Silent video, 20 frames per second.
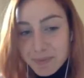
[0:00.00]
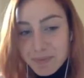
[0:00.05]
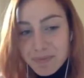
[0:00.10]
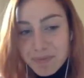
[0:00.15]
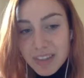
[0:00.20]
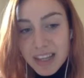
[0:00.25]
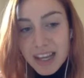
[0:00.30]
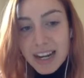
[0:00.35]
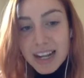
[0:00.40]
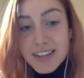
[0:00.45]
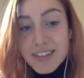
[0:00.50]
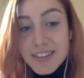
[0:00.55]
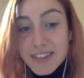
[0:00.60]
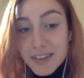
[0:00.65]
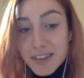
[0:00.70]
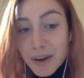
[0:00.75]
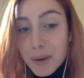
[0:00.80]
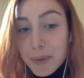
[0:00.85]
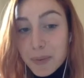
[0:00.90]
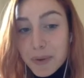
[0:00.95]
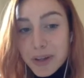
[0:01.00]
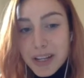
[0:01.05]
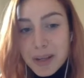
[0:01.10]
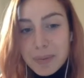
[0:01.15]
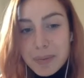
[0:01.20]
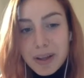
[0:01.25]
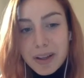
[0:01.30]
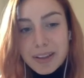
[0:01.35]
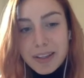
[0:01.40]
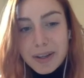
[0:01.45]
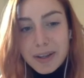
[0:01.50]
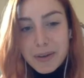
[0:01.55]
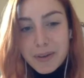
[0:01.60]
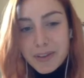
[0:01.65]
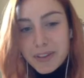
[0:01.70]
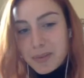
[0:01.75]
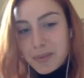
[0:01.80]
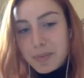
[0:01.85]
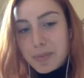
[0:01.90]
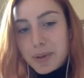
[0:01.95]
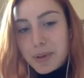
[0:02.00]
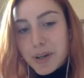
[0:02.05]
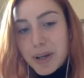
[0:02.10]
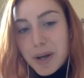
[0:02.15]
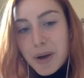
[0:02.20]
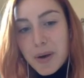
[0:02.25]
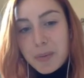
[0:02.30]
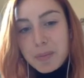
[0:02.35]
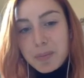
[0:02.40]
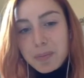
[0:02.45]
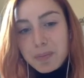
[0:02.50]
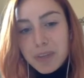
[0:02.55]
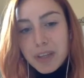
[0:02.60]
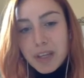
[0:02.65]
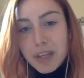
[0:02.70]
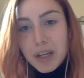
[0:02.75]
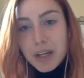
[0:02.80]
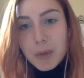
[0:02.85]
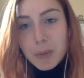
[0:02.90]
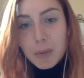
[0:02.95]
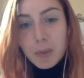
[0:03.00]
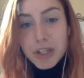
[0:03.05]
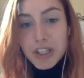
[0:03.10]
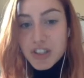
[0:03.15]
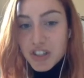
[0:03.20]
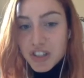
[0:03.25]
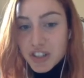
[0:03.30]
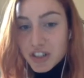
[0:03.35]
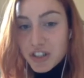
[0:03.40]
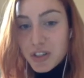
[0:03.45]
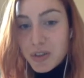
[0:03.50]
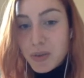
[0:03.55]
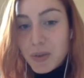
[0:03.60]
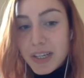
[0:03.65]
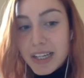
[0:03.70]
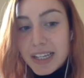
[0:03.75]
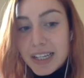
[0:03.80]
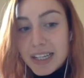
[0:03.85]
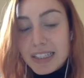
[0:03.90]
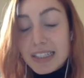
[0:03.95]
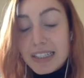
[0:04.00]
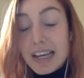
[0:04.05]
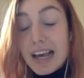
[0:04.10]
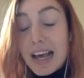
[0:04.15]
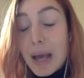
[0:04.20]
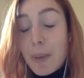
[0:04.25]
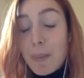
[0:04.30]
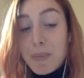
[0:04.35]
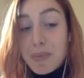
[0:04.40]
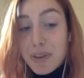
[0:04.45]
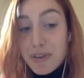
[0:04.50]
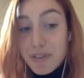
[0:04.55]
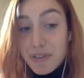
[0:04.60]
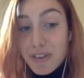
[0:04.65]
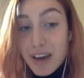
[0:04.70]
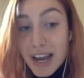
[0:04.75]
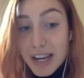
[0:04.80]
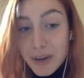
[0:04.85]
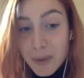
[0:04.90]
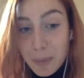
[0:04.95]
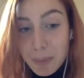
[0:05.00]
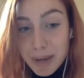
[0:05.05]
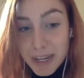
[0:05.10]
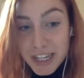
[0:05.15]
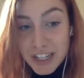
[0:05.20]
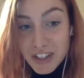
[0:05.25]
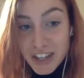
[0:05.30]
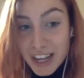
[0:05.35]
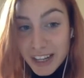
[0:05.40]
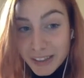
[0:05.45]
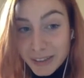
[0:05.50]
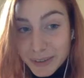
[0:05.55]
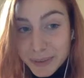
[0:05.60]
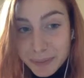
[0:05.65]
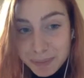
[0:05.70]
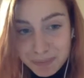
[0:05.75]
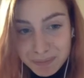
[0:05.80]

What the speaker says: that I saw when I built a contemporary home, which you can find on my channel.